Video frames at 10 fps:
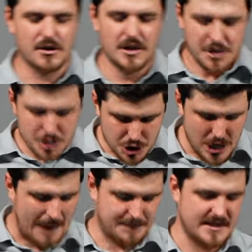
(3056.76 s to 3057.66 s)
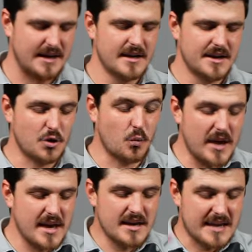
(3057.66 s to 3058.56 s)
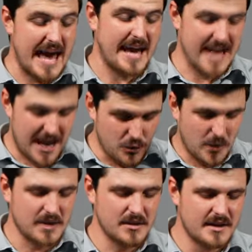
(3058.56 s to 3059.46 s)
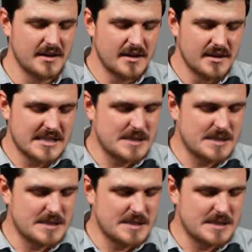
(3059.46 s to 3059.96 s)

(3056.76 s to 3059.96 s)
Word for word: chapter that we can and will spend